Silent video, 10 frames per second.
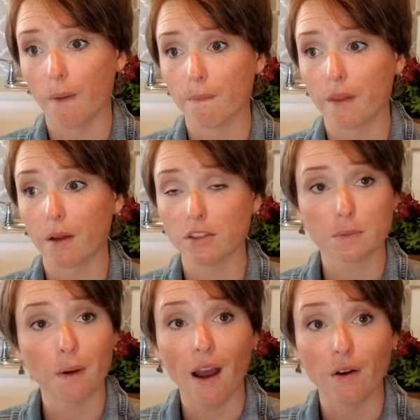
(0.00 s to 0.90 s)
They'll
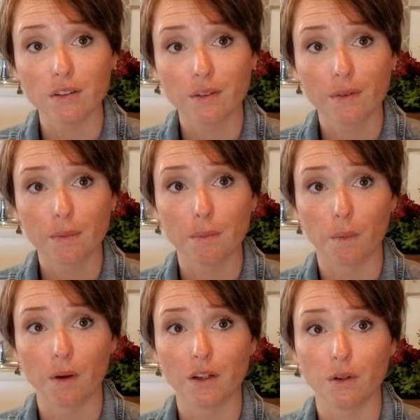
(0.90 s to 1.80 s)
sprout,
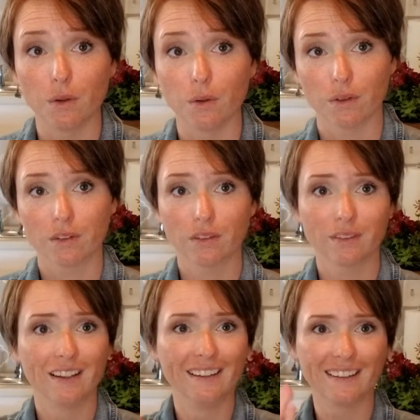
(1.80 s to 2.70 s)
but when you
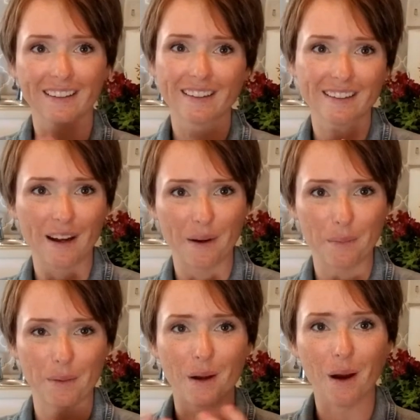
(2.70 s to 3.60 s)
cut
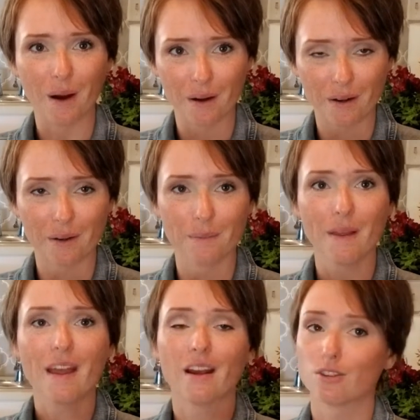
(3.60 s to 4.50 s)
them and harden them,
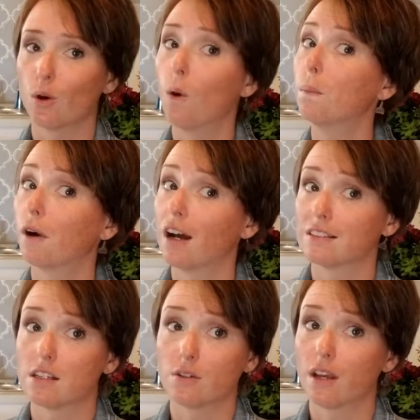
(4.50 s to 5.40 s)
there's a whole
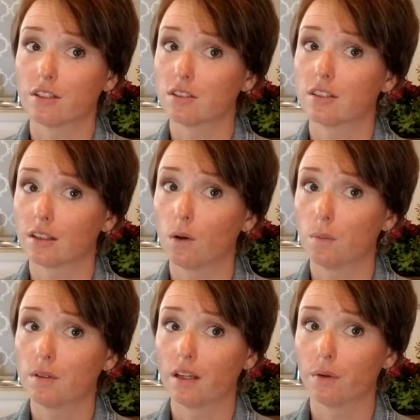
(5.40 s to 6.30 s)
process. You can't just stick the whole
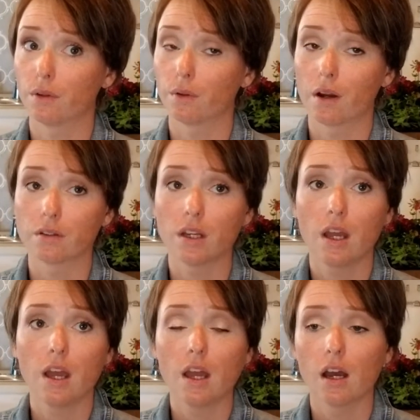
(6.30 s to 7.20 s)
potato in the ground.
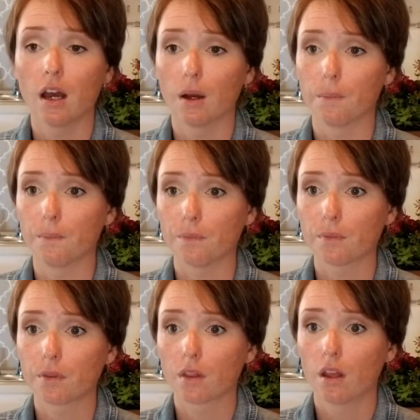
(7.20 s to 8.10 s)

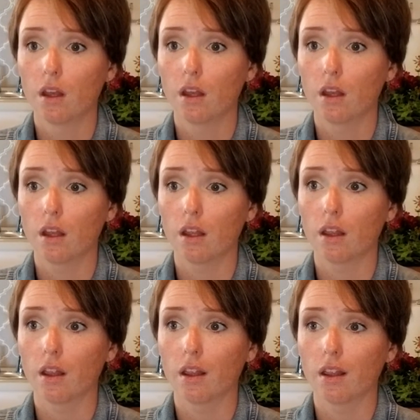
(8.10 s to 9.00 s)

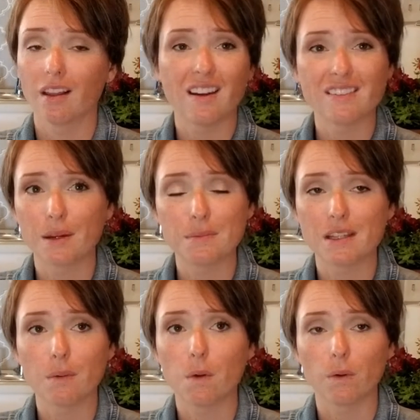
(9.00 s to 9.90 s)
A lot of times
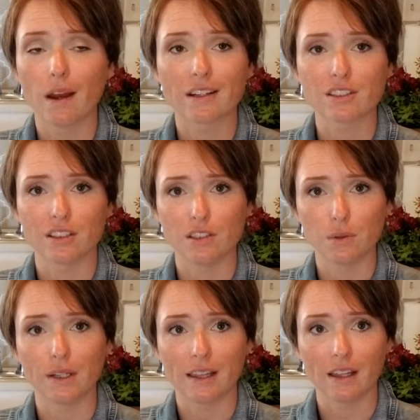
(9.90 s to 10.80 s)
they won't actually
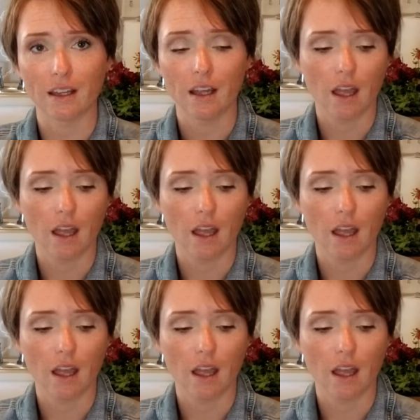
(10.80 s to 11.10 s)
do anything.